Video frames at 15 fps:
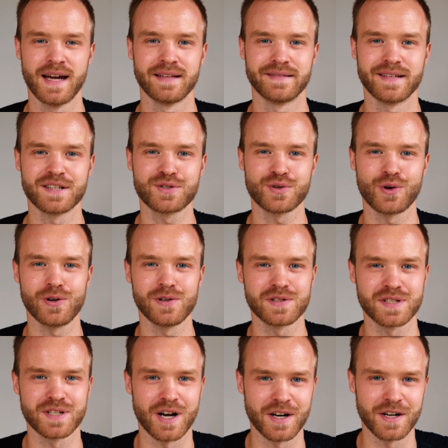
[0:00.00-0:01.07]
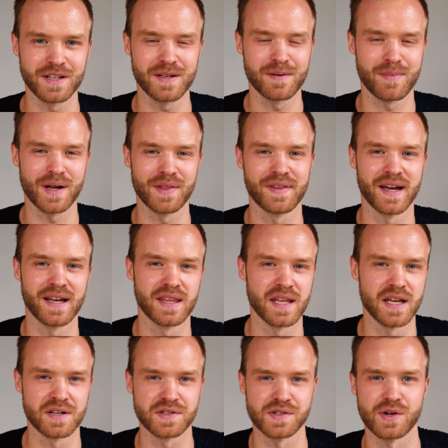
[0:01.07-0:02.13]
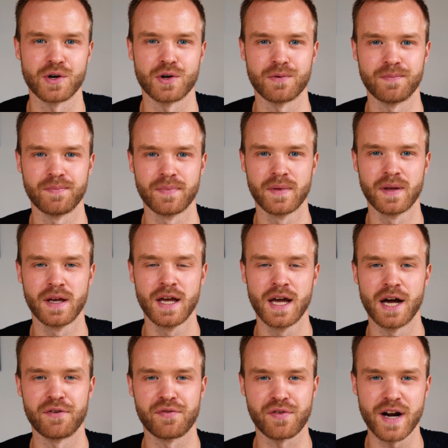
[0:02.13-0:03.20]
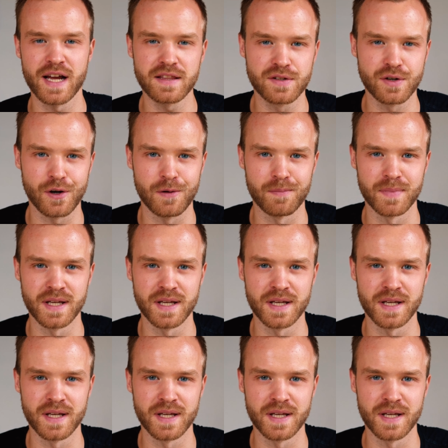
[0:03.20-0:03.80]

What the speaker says: This all started about 10 years ago. A friend told